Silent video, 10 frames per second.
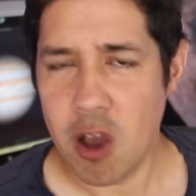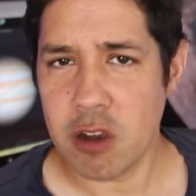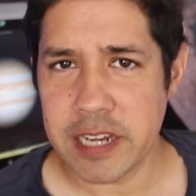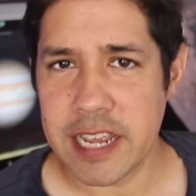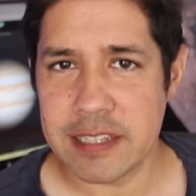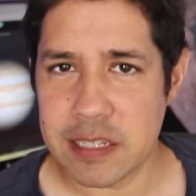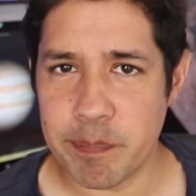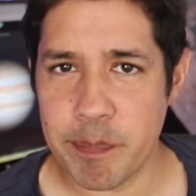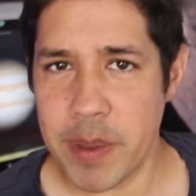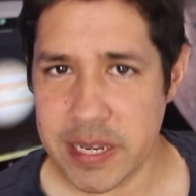octans is
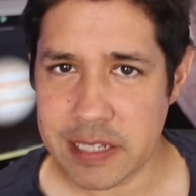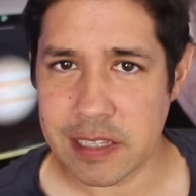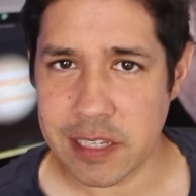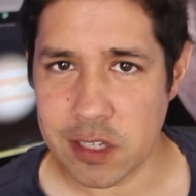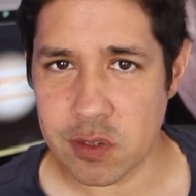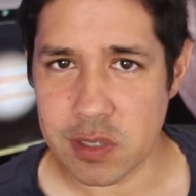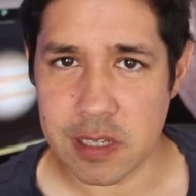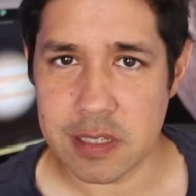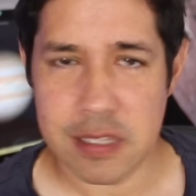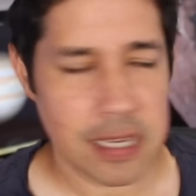basically
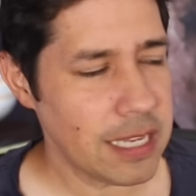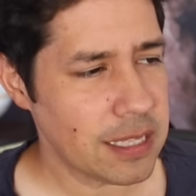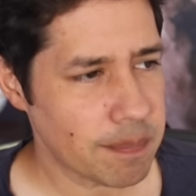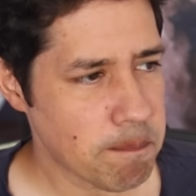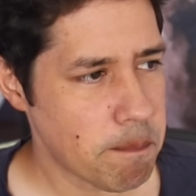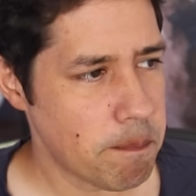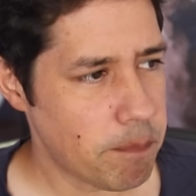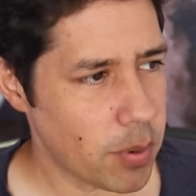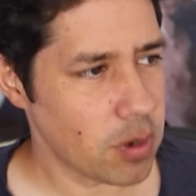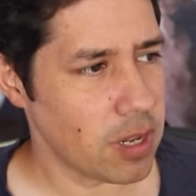useless. It's
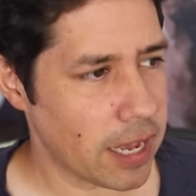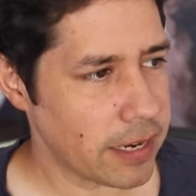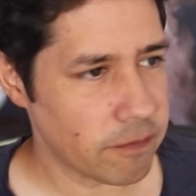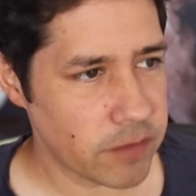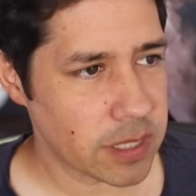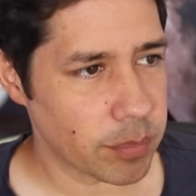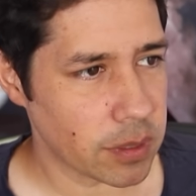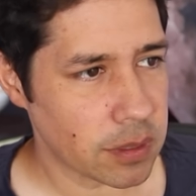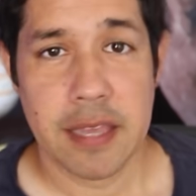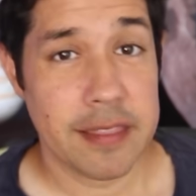borderline
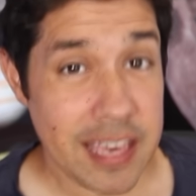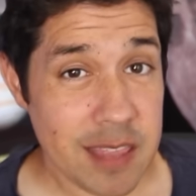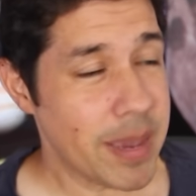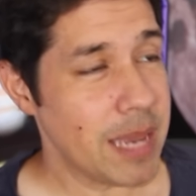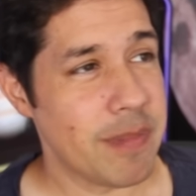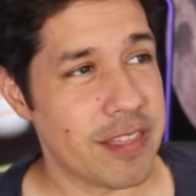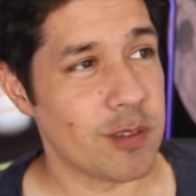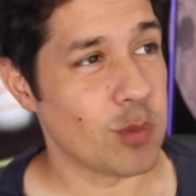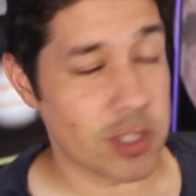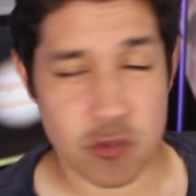invisible. The other main
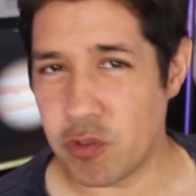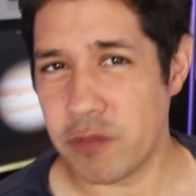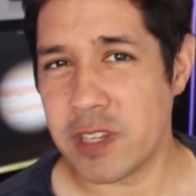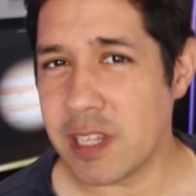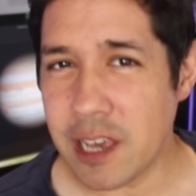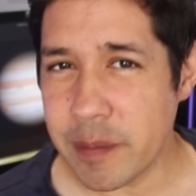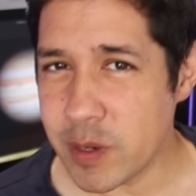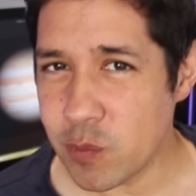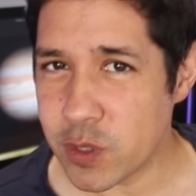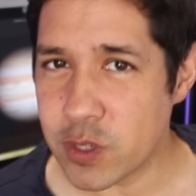method was drift
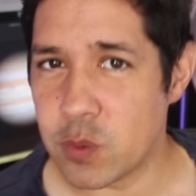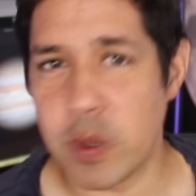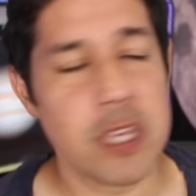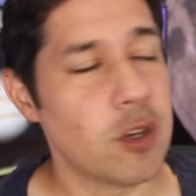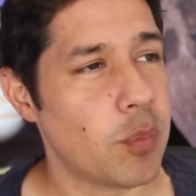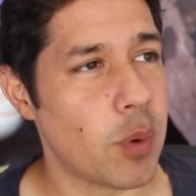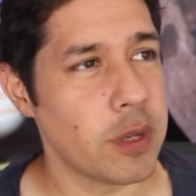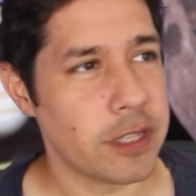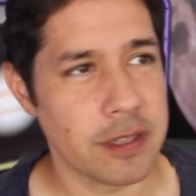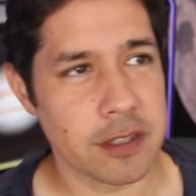alignment, which is where you're
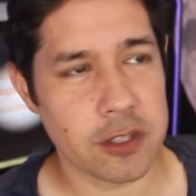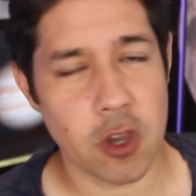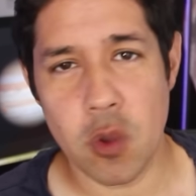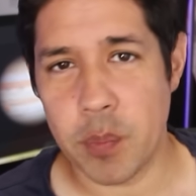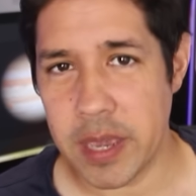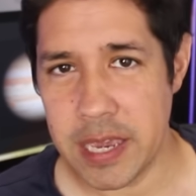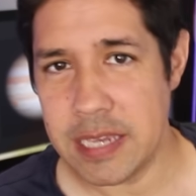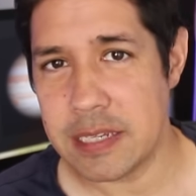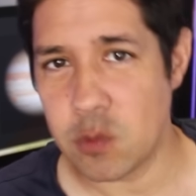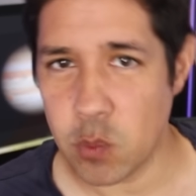pointing the scope
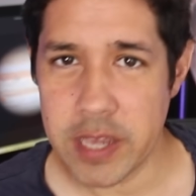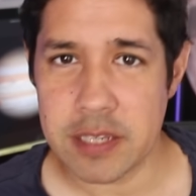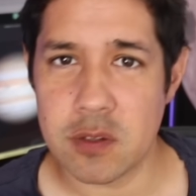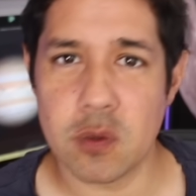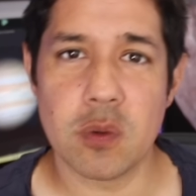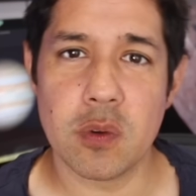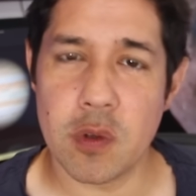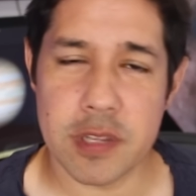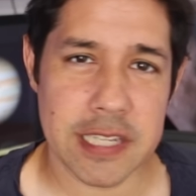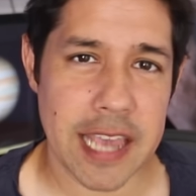east, west, or
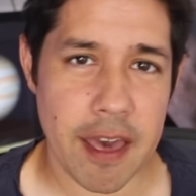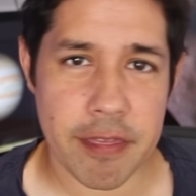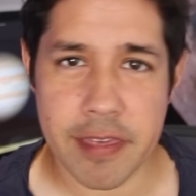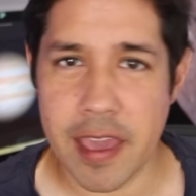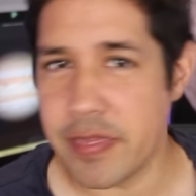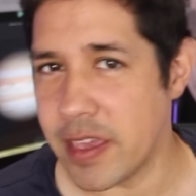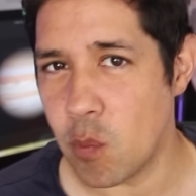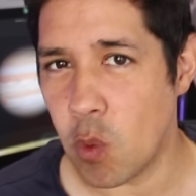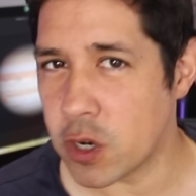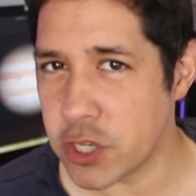north, south, and
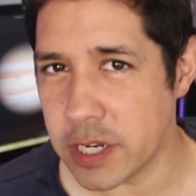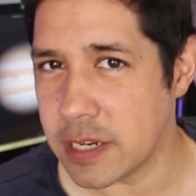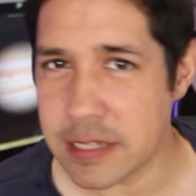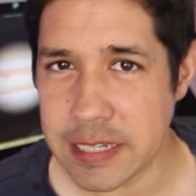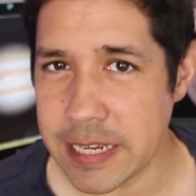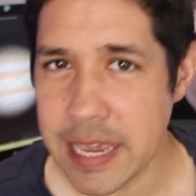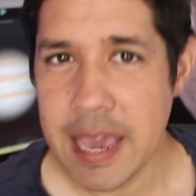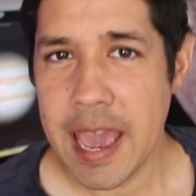then watching to see